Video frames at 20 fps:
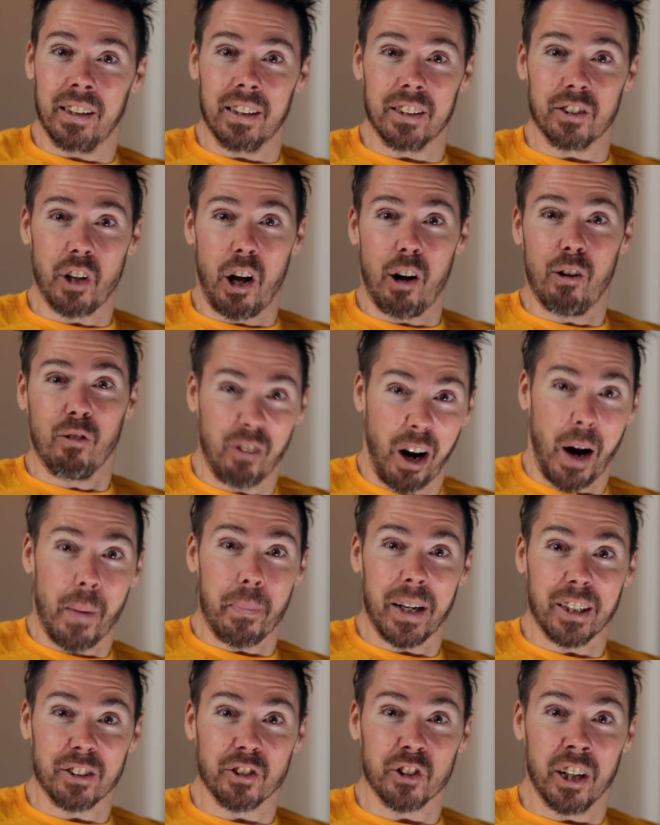It's all
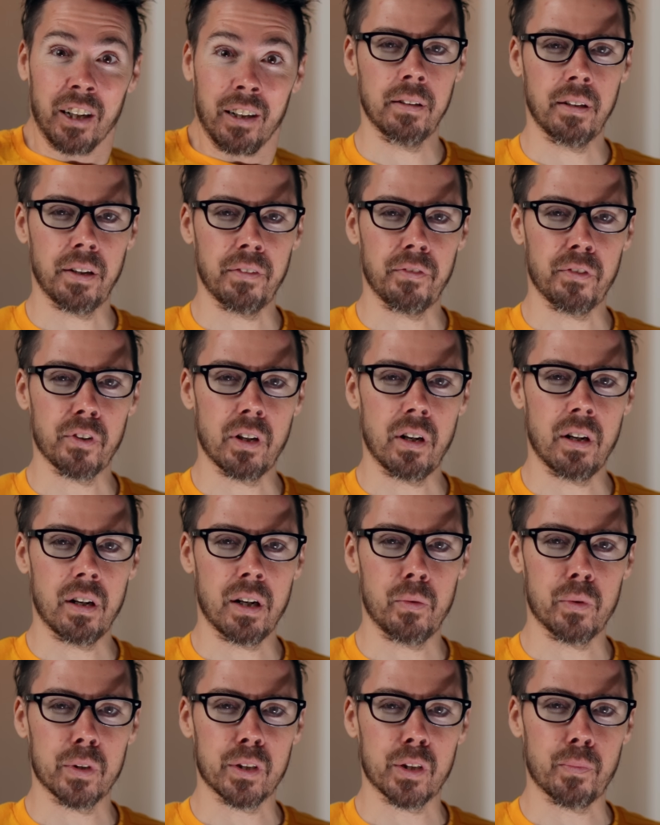rubbish. I forgot
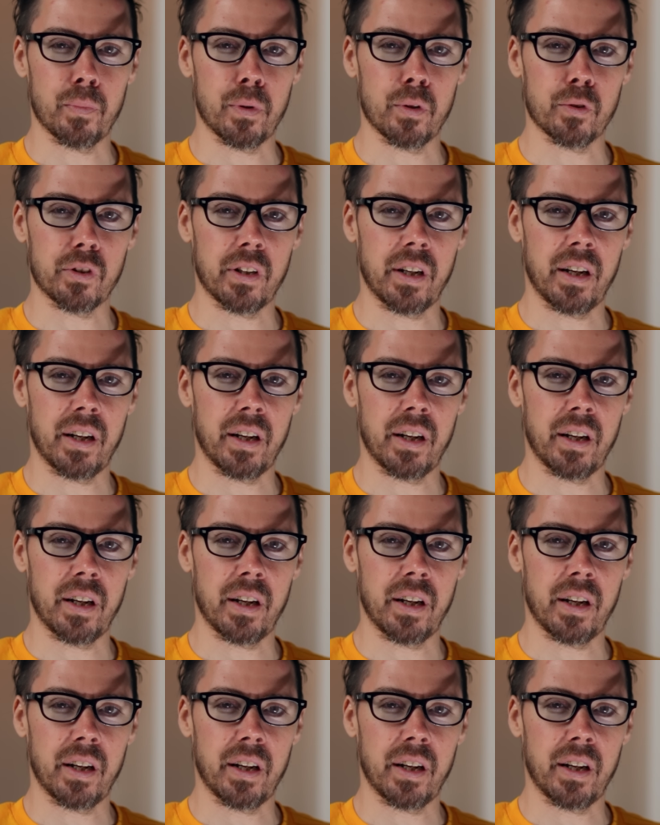I was supposed